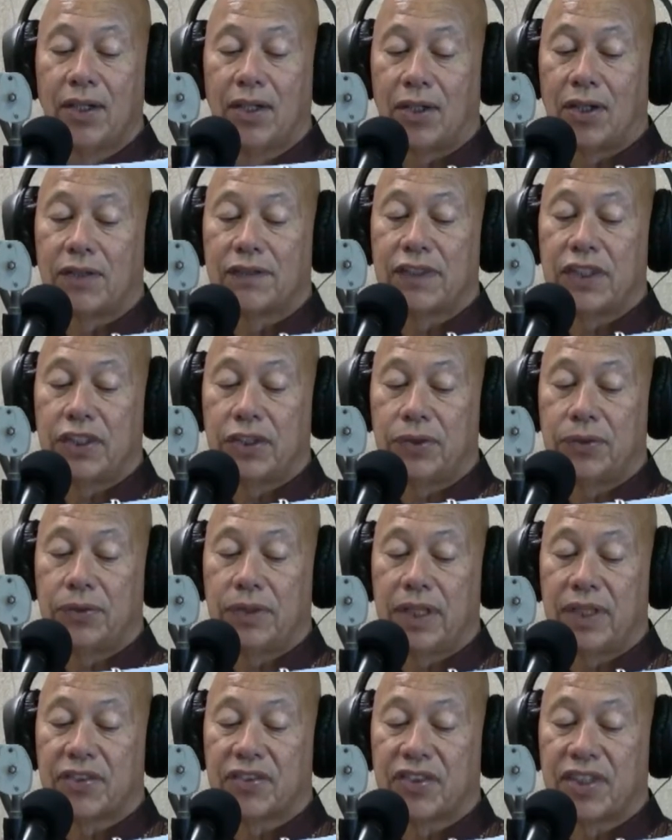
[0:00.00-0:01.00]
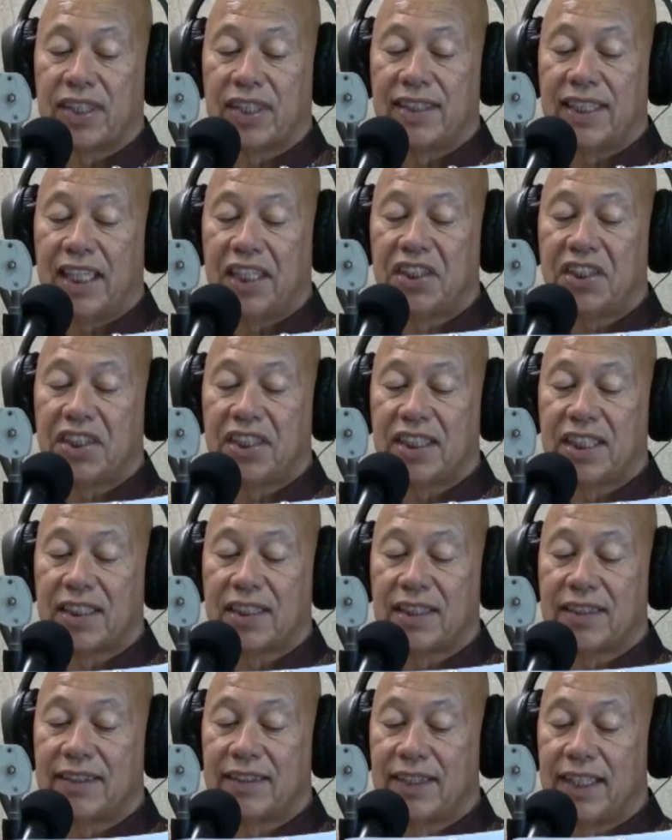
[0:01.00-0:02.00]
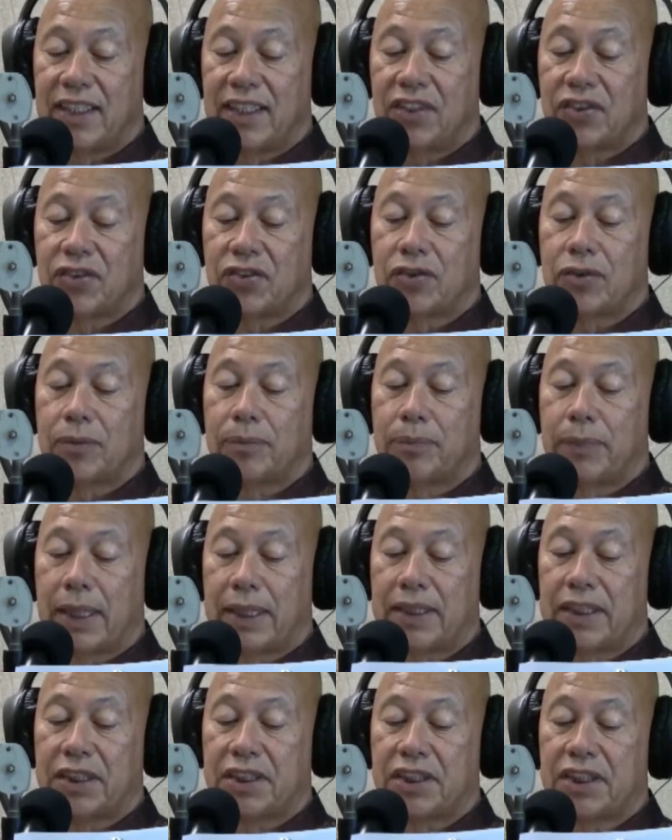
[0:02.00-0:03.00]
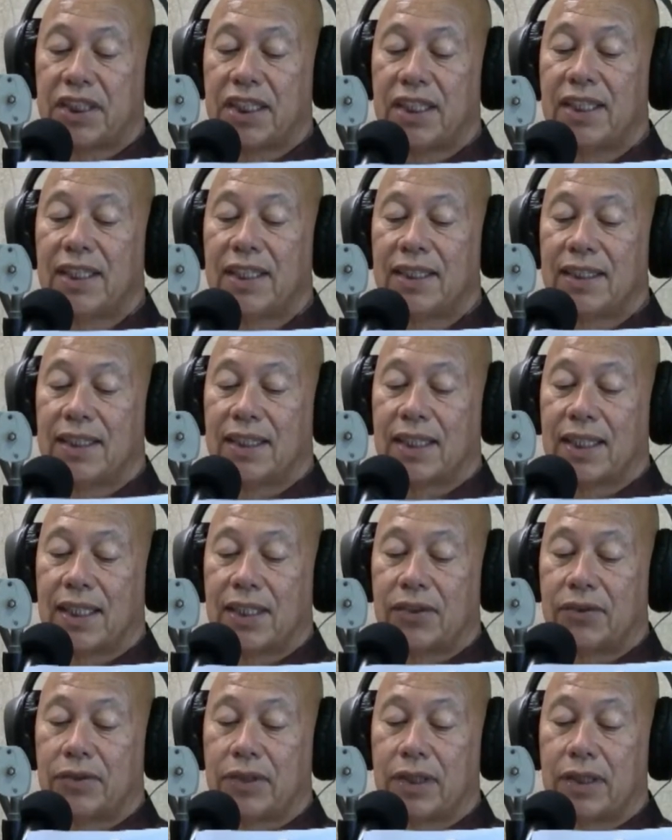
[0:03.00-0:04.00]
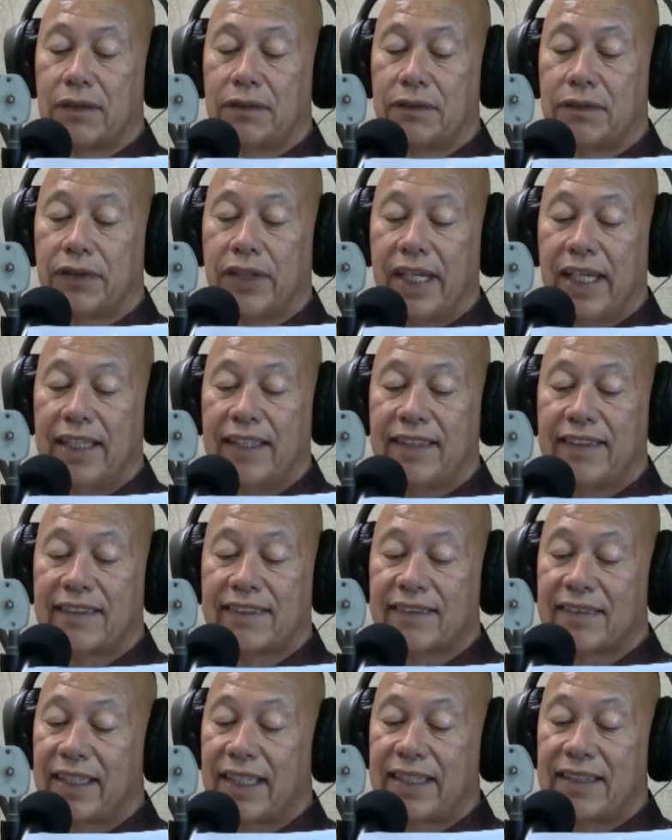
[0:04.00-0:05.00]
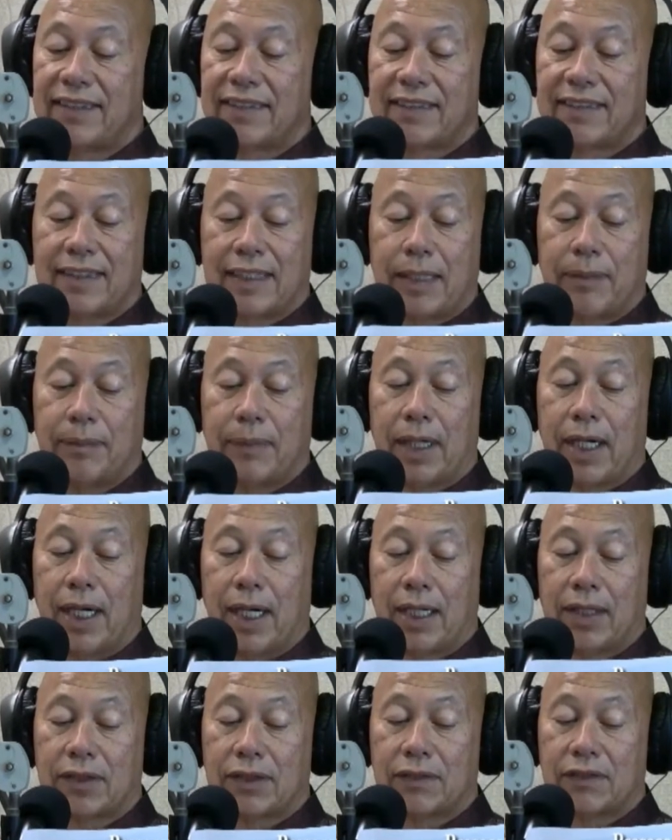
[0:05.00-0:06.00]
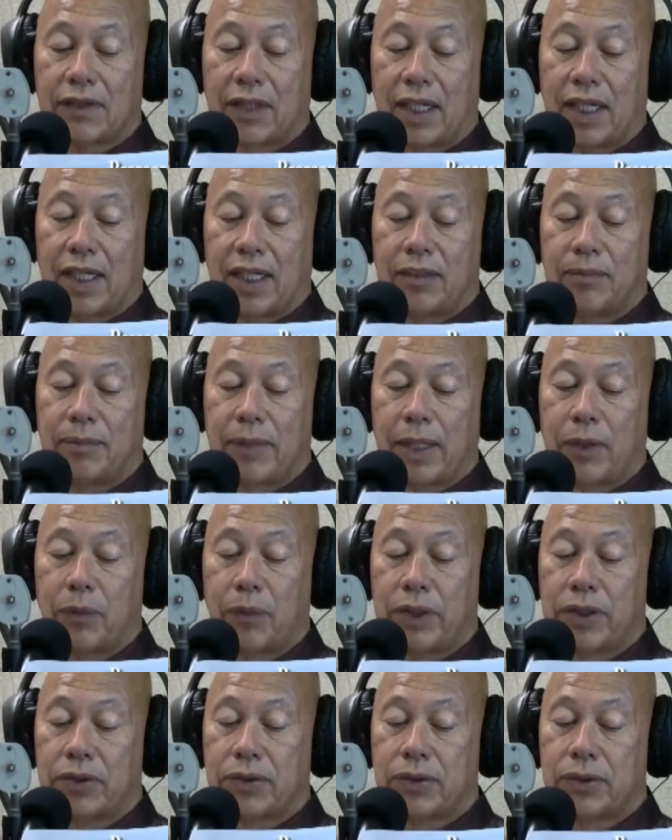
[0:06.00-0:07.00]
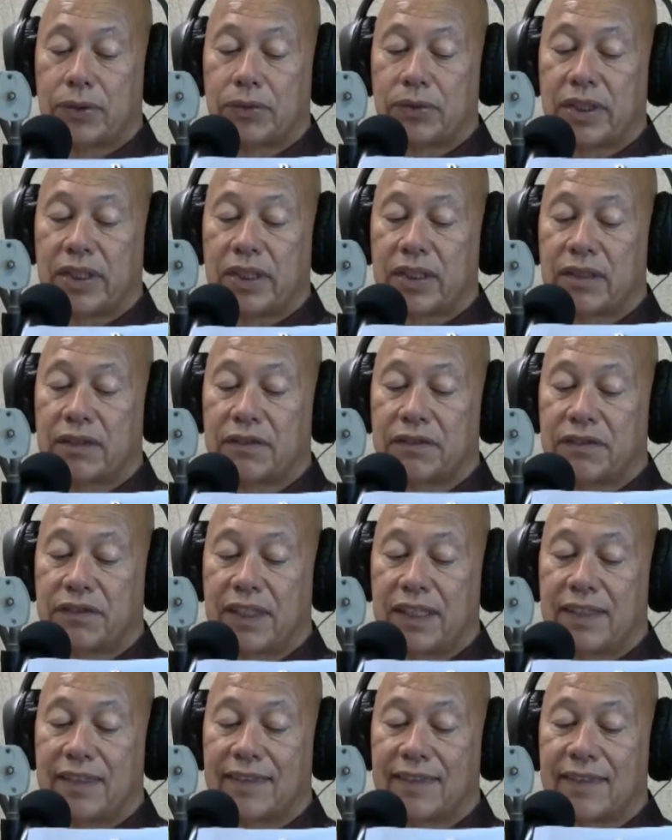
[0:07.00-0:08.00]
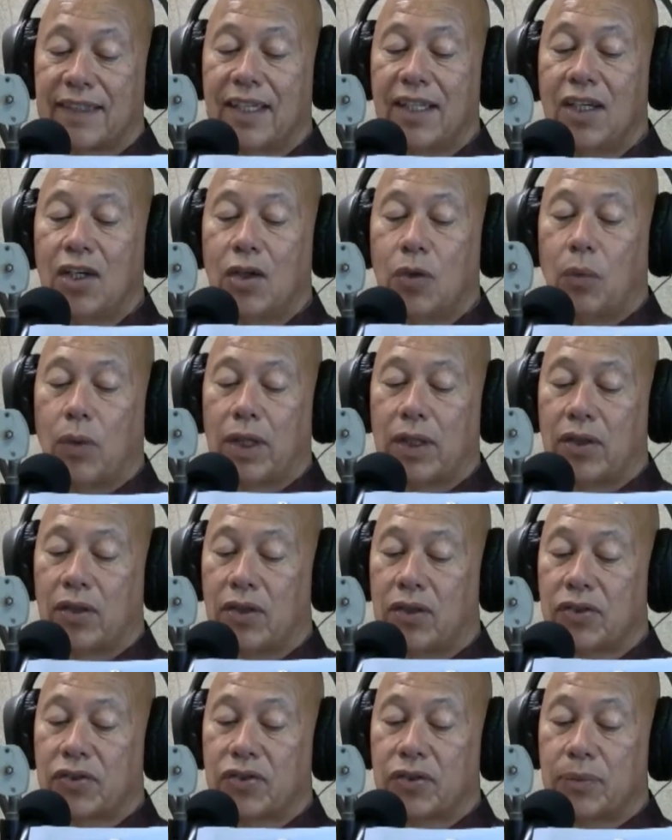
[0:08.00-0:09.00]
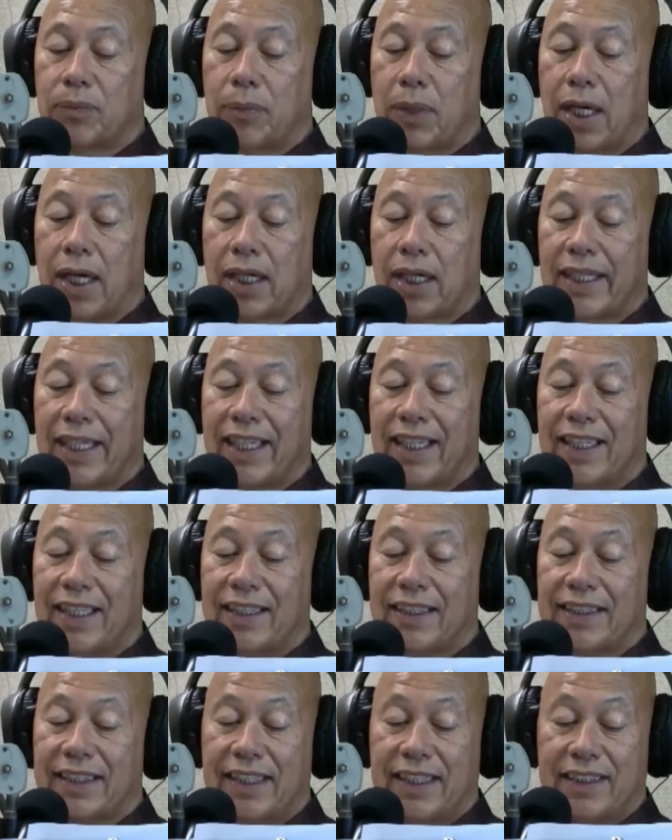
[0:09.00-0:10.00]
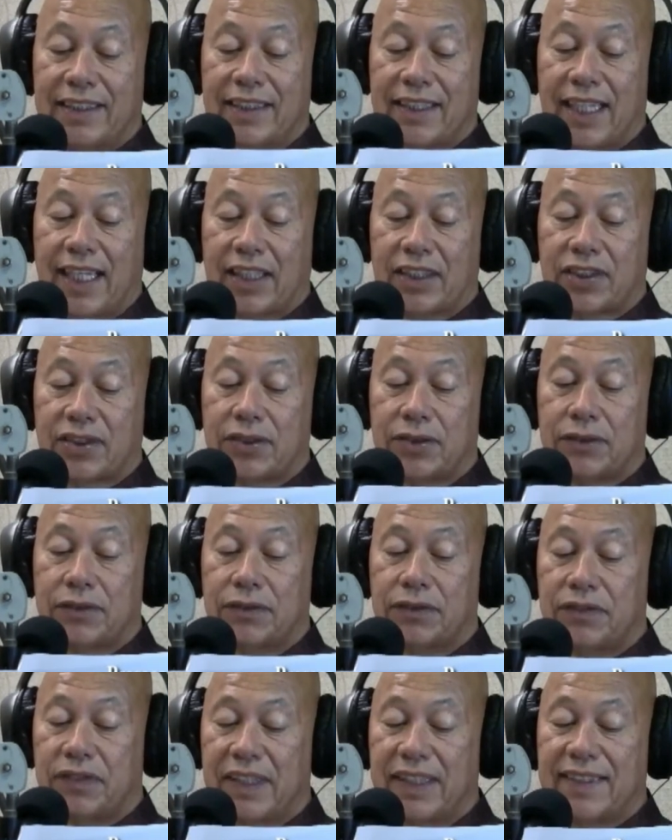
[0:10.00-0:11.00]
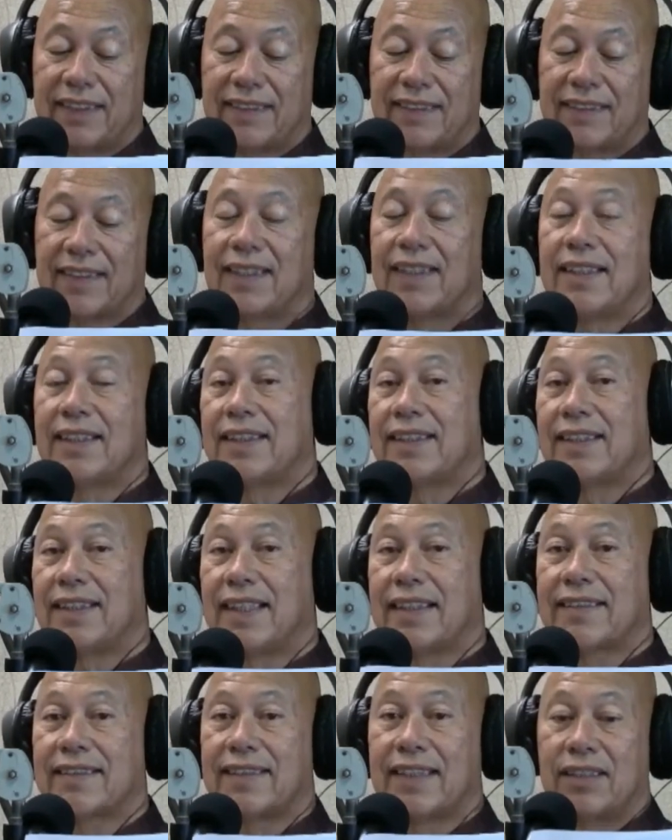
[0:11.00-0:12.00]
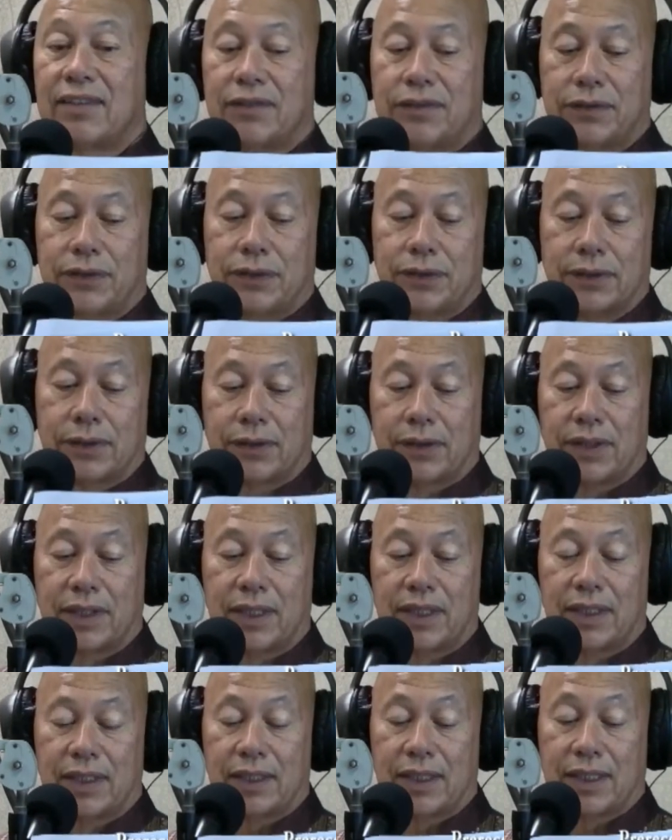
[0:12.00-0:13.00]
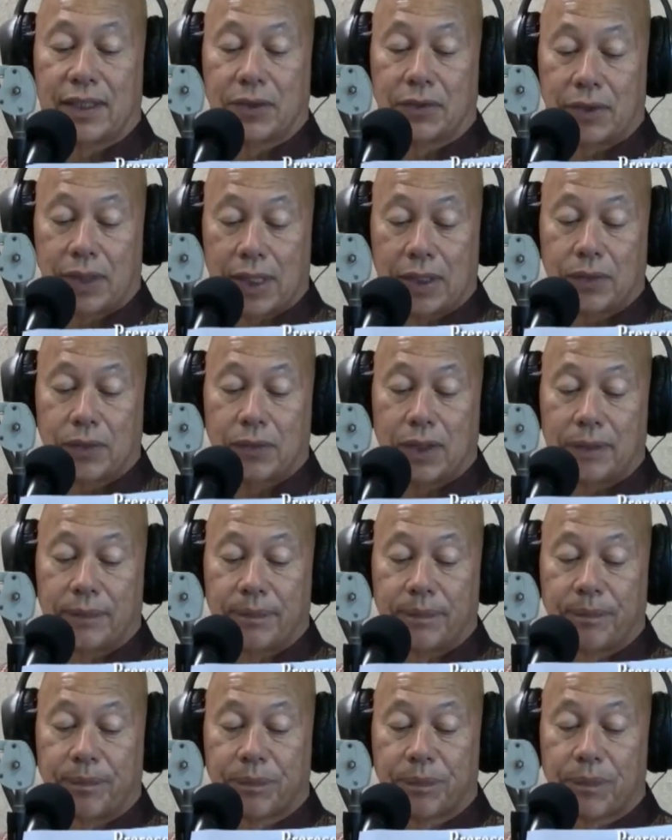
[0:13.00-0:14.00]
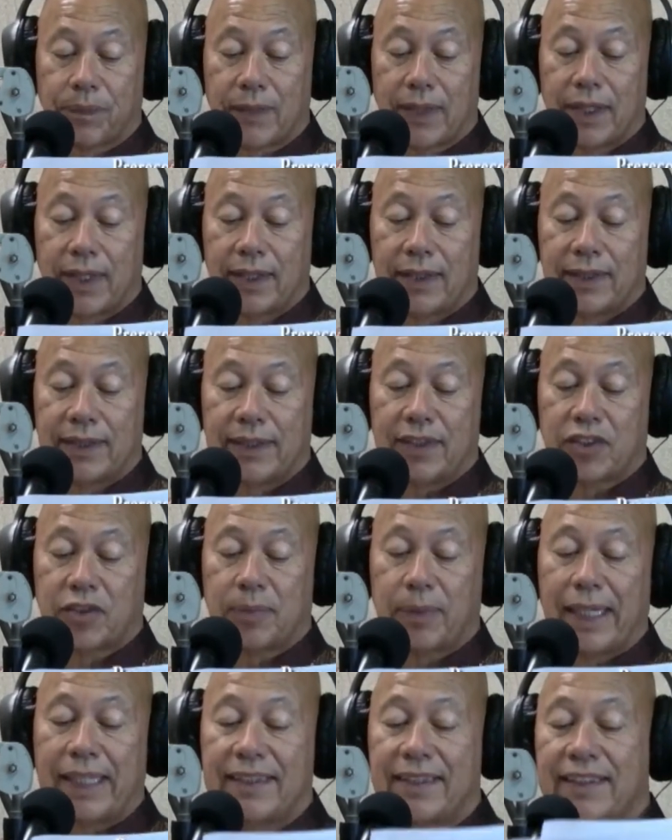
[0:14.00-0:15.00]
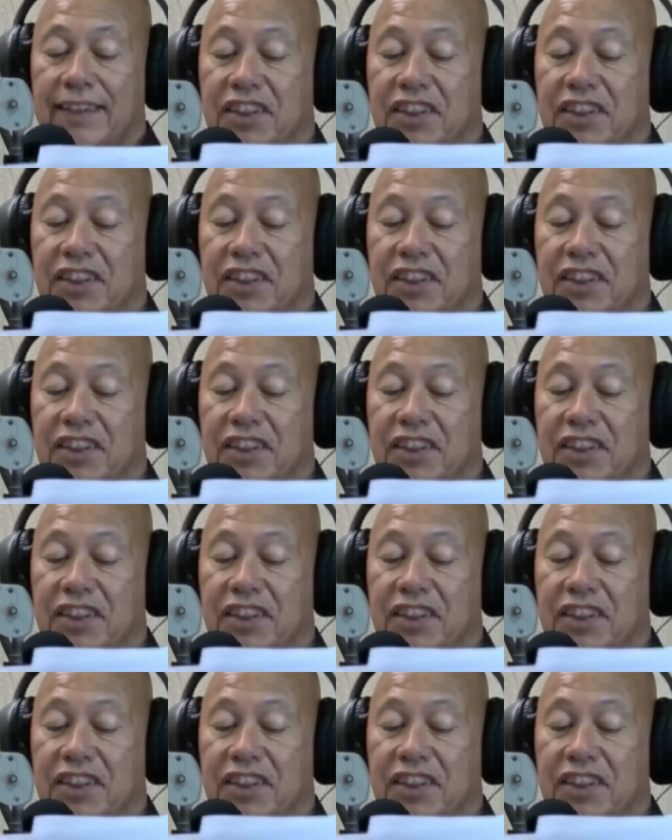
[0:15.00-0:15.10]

of the U.S., a nation that continues to punish the country for any slight step out of line by withholding their funds while also blocking other international funds destined for Nicaragua. Despite these